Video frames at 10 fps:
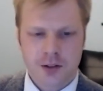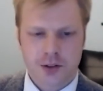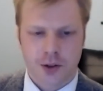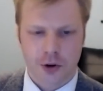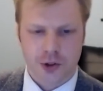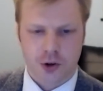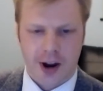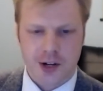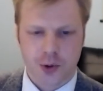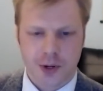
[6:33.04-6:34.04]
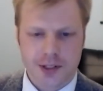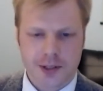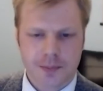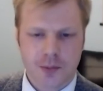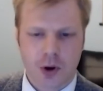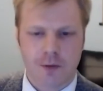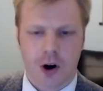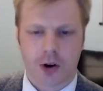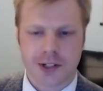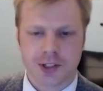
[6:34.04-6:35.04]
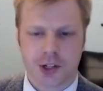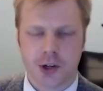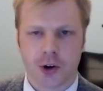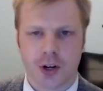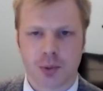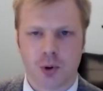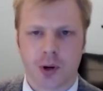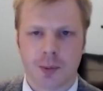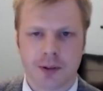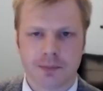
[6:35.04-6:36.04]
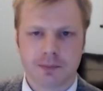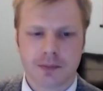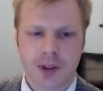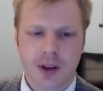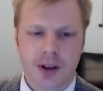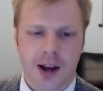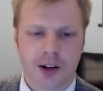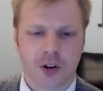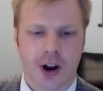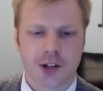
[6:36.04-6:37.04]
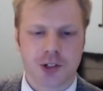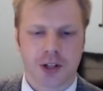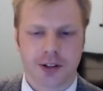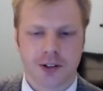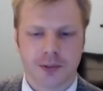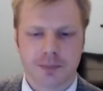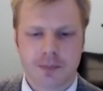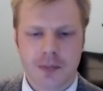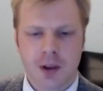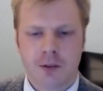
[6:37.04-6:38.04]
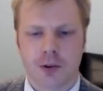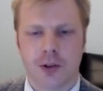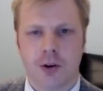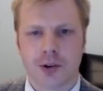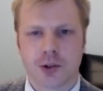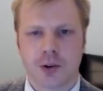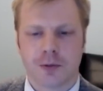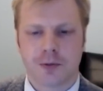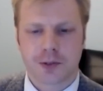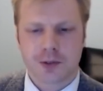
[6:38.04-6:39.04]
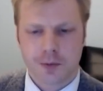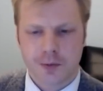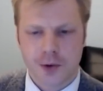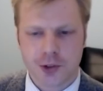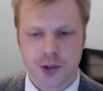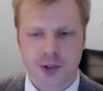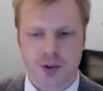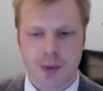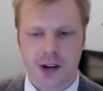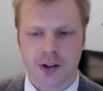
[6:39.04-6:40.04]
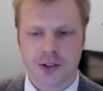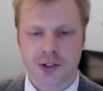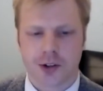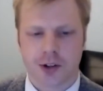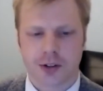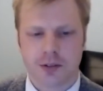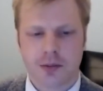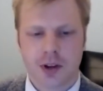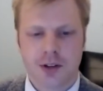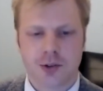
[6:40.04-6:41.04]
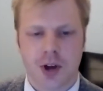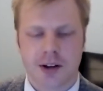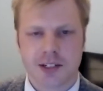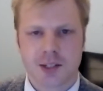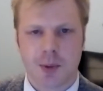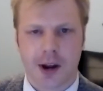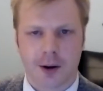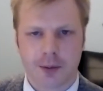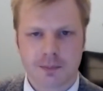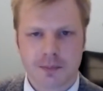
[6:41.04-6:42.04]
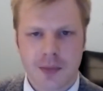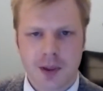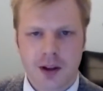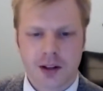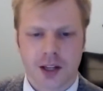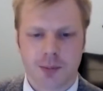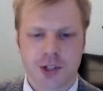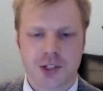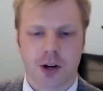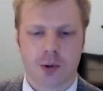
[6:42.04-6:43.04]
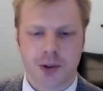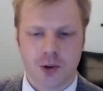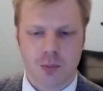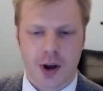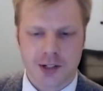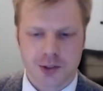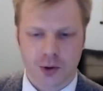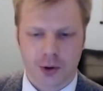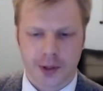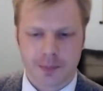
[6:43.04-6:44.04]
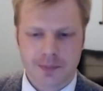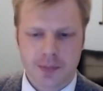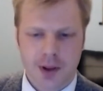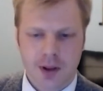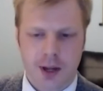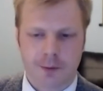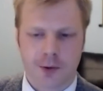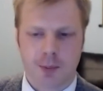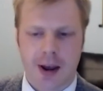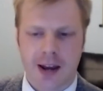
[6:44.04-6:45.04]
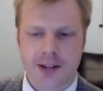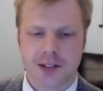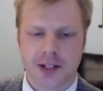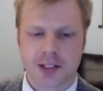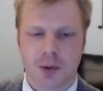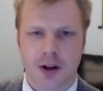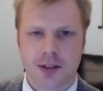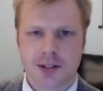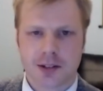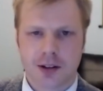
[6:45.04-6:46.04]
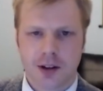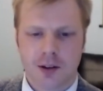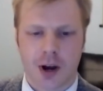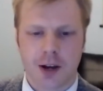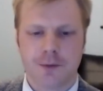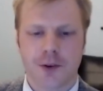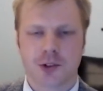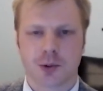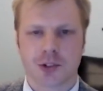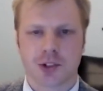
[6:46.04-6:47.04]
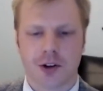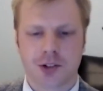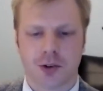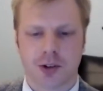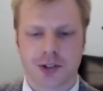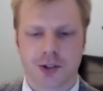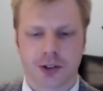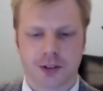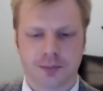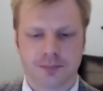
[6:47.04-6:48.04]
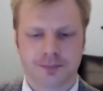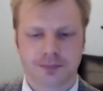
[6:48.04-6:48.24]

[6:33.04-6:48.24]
To those graduates who have already secured employment, I congratulate you. For those whose futures remain uncertain, do not despair. Let me share with you my story, that for the past 6 months, my future was also uncertain.